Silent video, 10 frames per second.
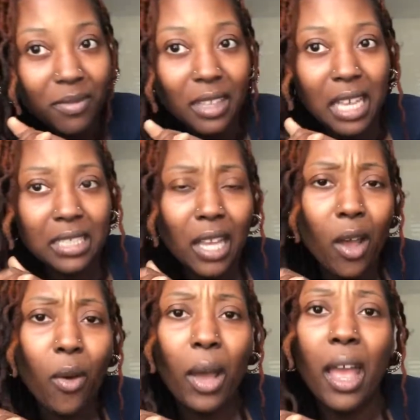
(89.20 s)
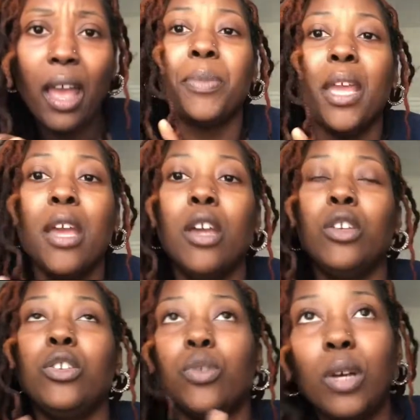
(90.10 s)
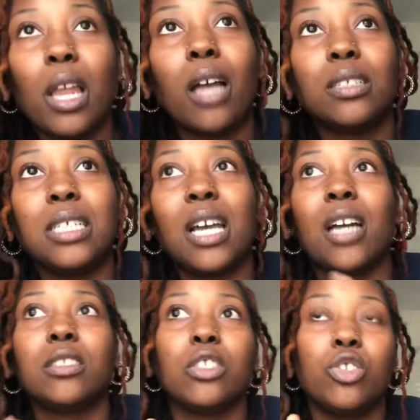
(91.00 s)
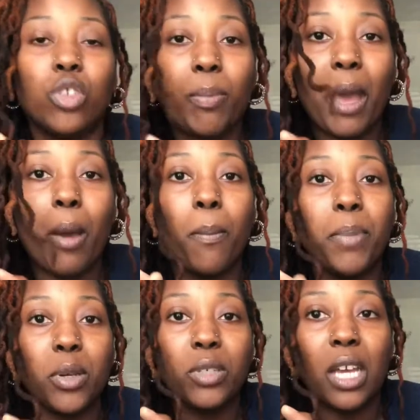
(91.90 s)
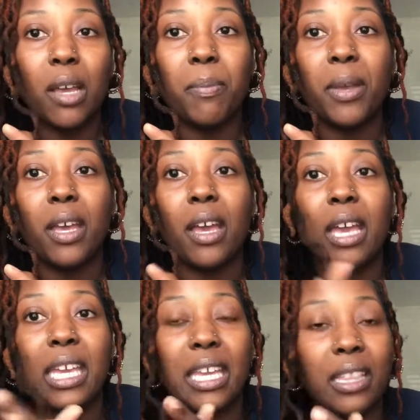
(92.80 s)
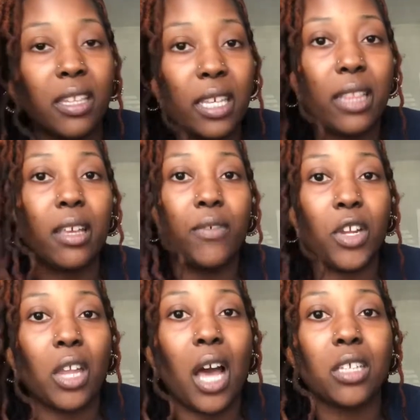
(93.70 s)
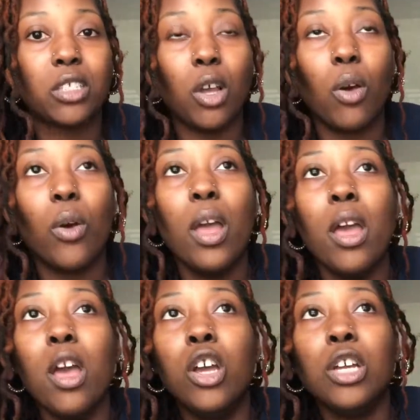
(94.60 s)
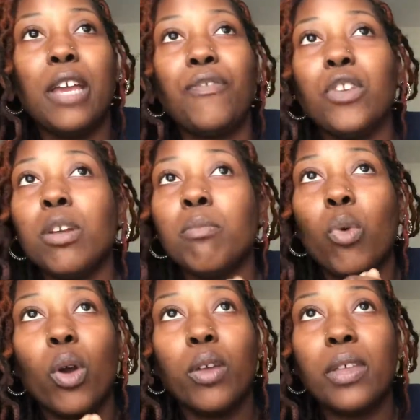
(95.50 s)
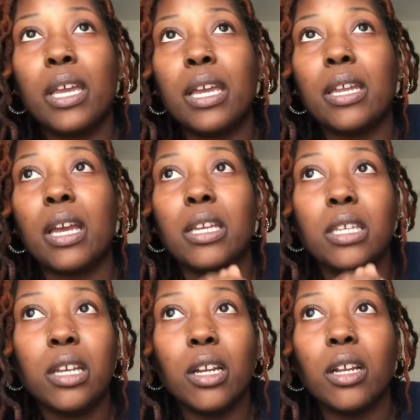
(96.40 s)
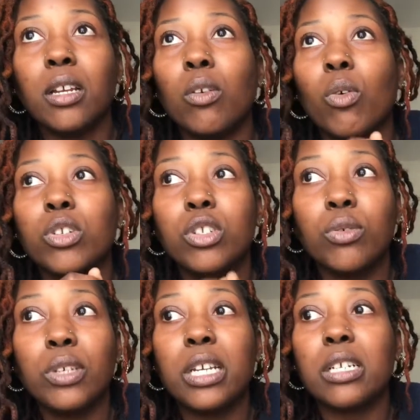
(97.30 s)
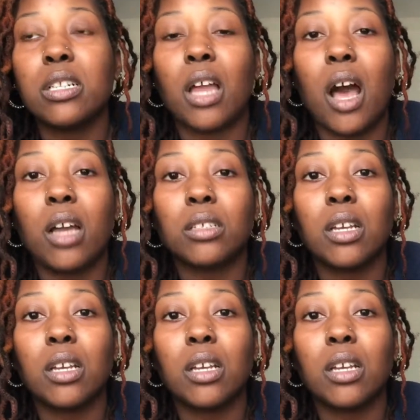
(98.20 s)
so you do a Loc Detox to strip out buildup in the length of your locks. So if you're more than a year or 2 years locked,